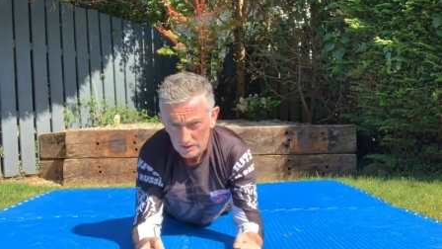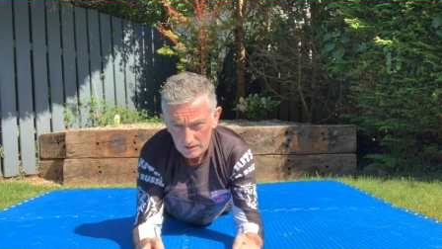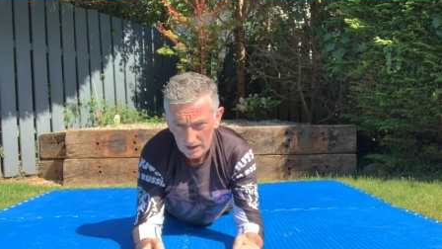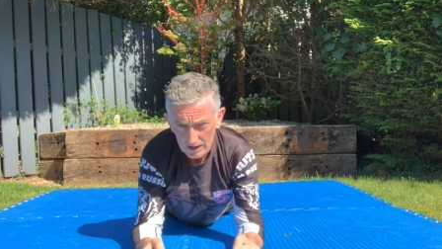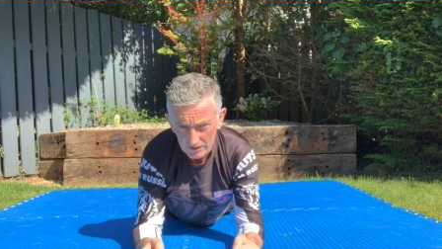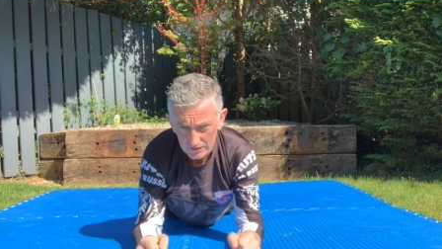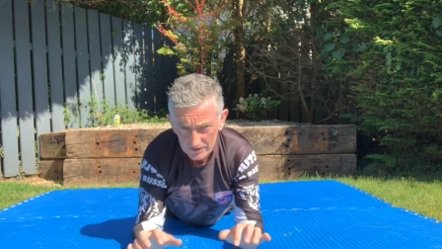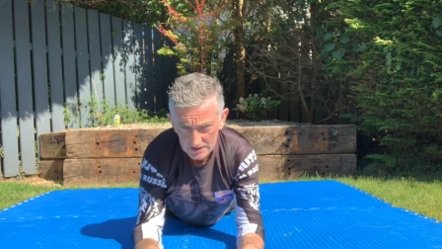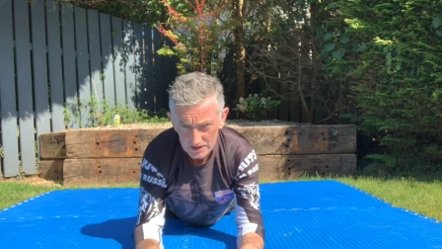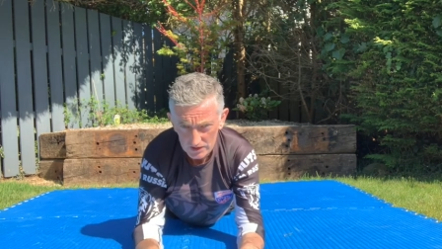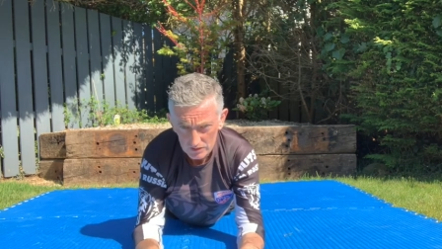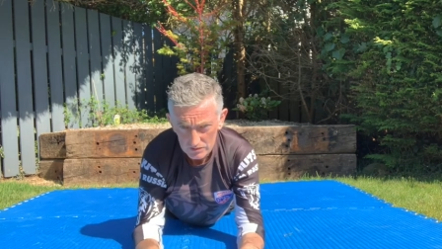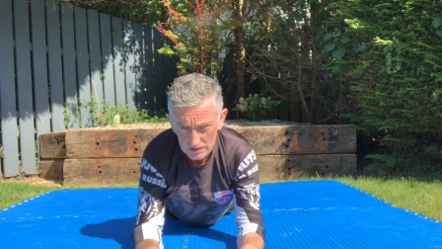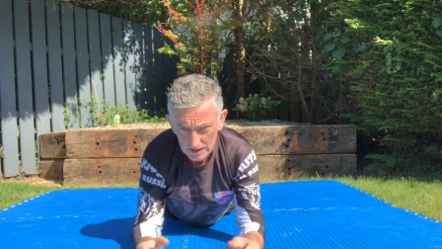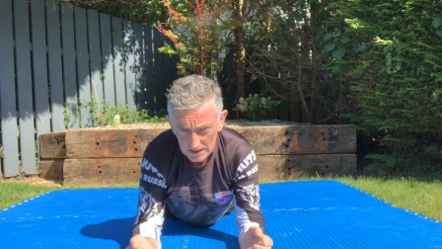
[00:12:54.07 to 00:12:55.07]
either fist
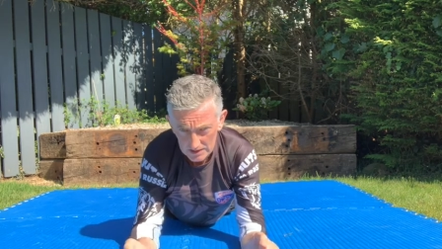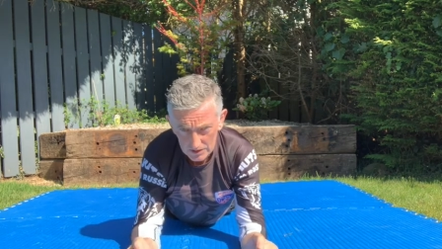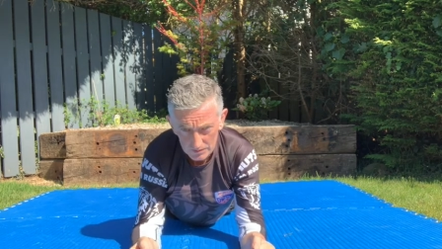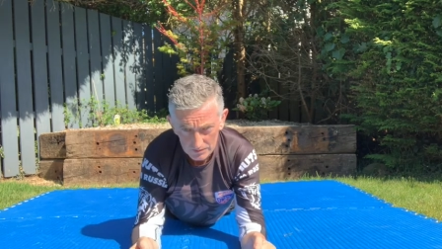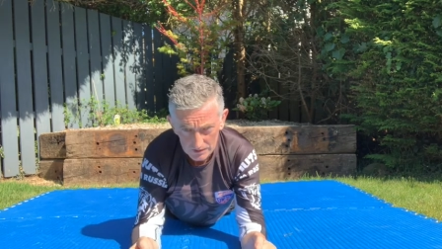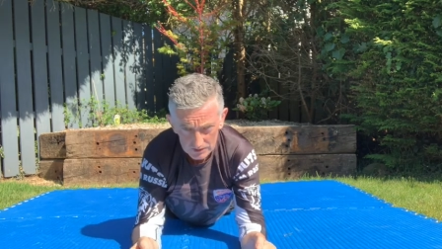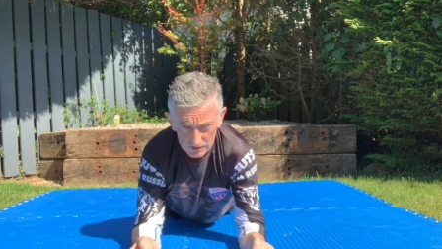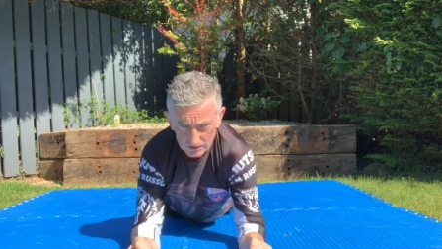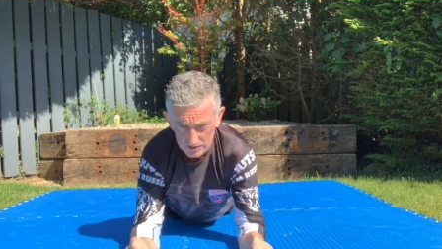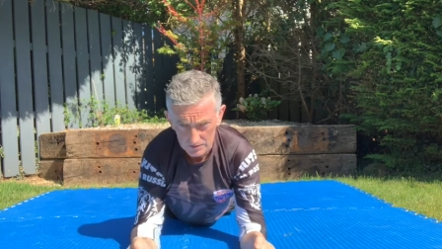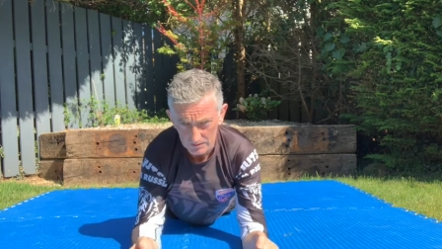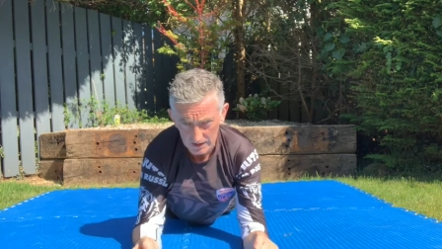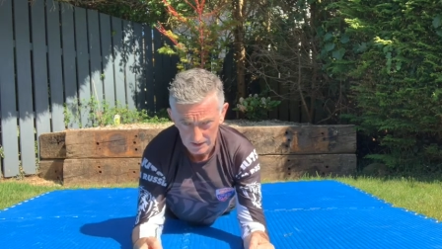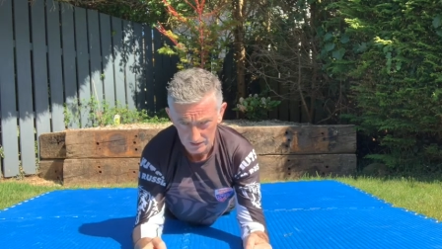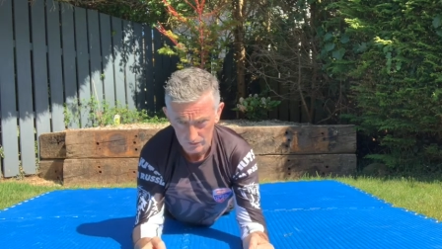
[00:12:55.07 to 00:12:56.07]
closed, hands open, doesn't
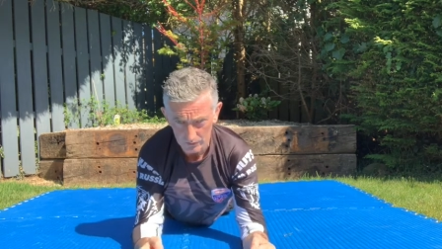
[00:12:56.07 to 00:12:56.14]
matter